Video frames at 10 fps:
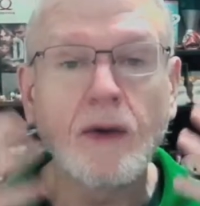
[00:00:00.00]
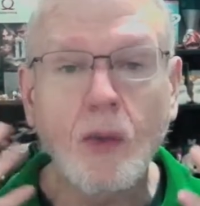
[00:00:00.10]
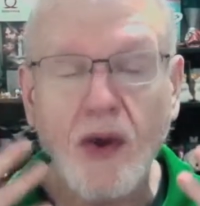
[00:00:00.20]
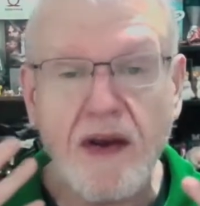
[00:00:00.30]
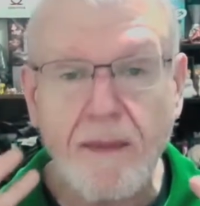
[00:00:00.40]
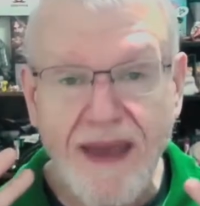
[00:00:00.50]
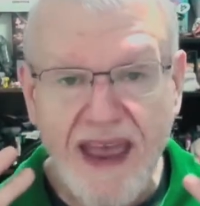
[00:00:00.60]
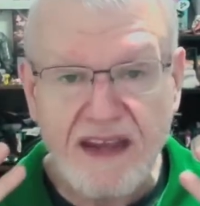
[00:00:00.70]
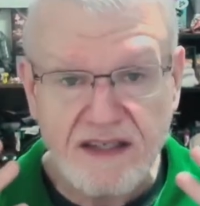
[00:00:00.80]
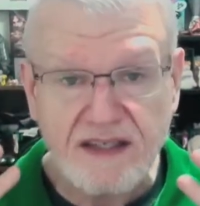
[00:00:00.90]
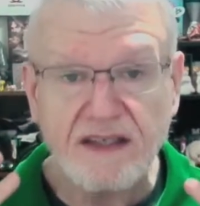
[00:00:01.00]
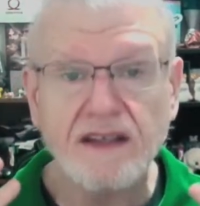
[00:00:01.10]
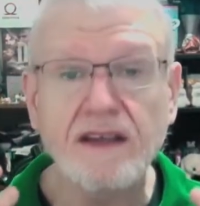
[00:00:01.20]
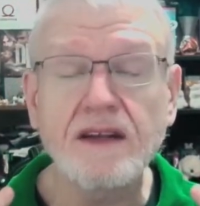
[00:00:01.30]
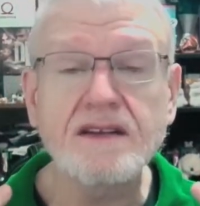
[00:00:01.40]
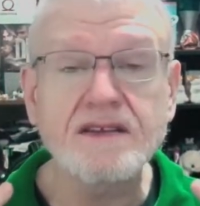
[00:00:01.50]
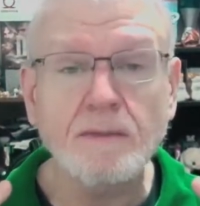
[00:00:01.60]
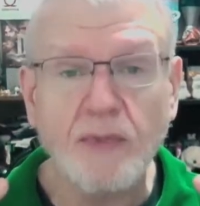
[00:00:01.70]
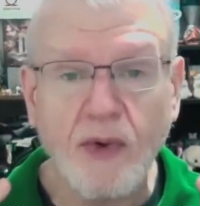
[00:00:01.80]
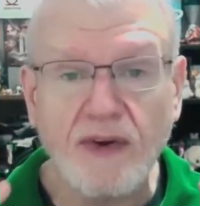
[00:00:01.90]
Wear a mask. It is
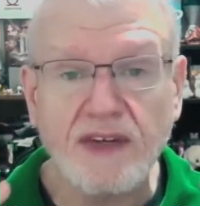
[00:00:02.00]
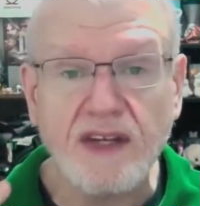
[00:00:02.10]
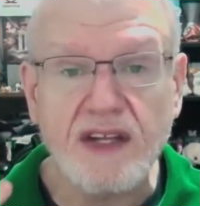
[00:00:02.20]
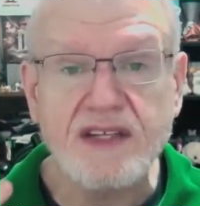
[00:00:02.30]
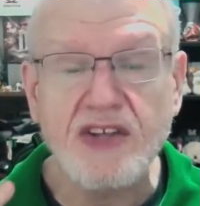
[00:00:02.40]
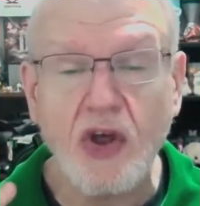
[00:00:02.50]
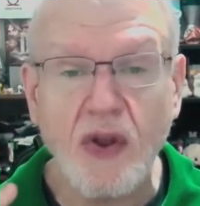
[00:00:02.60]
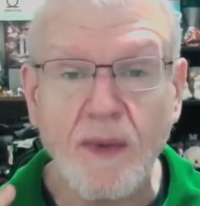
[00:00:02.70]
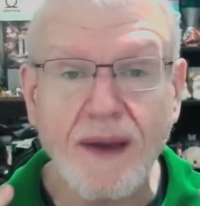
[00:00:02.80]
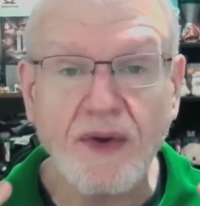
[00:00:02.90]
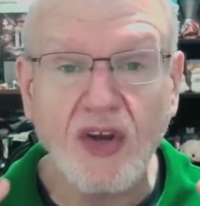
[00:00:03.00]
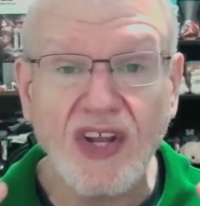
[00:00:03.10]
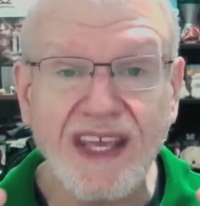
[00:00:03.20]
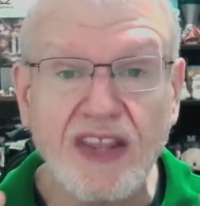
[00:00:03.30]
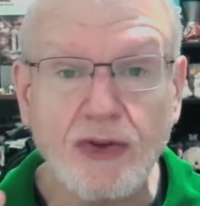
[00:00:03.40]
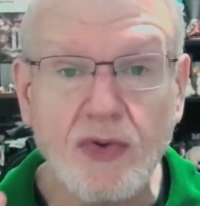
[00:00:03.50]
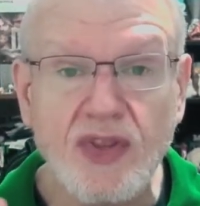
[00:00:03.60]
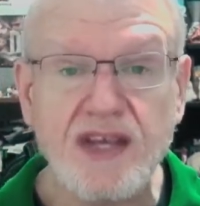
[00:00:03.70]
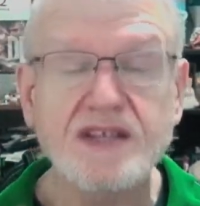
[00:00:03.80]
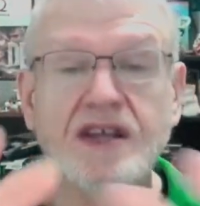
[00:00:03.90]
important. It's the only way we're going to get through
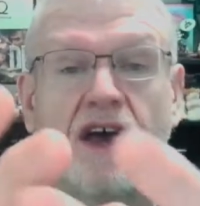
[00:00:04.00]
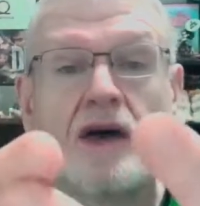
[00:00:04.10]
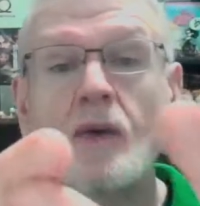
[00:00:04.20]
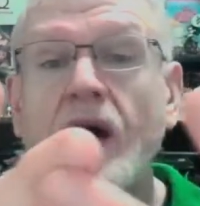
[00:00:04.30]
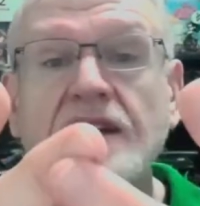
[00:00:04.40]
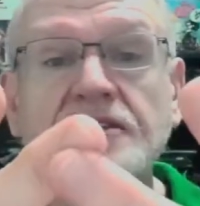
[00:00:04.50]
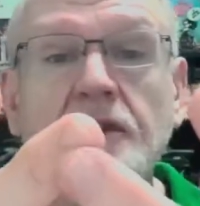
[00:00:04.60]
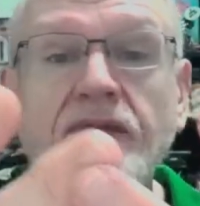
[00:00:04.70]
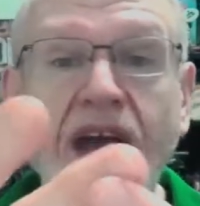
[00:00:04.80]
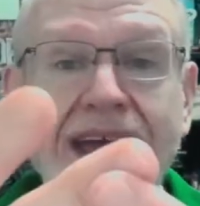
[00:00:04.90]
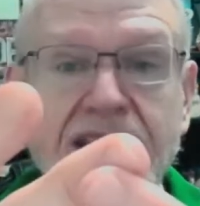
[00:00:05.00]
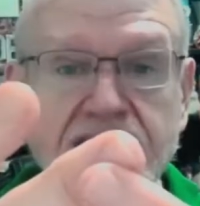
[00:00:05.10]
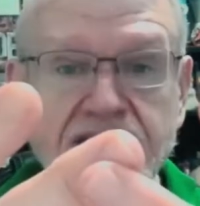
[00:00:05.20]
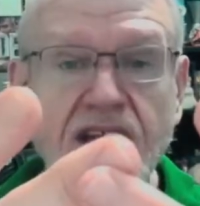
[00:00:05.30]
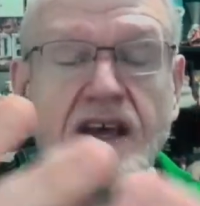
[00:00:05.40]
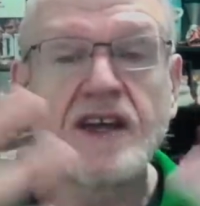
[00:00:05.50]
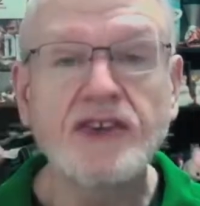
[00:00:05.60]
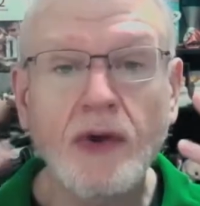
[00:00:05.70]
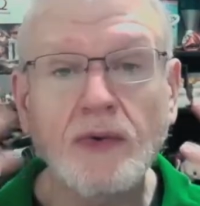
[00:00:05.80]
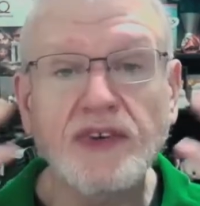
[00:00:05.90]
this. Wash your hands.
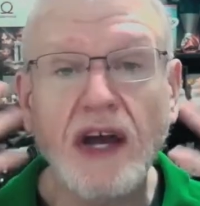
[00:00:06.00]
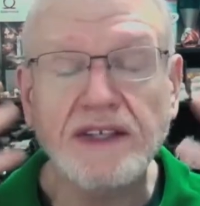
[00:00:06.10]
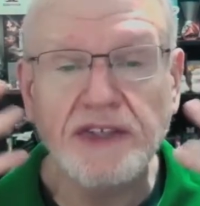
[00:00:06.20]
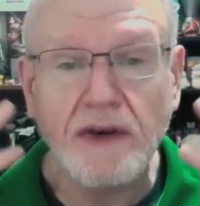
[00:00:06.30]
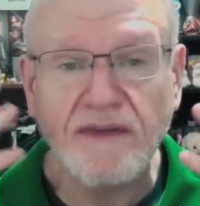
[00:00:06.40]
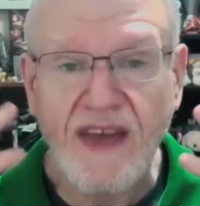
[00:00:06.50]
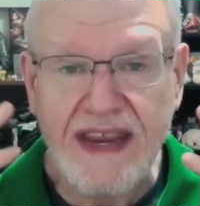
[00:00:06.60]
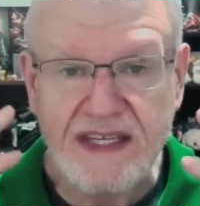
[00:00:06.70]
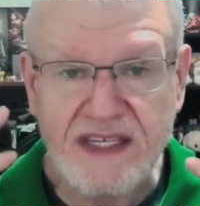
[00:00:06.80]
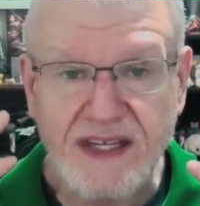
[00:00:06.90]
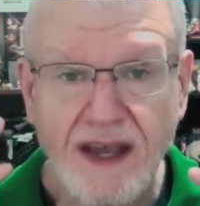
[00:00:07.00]
Don't touch your face.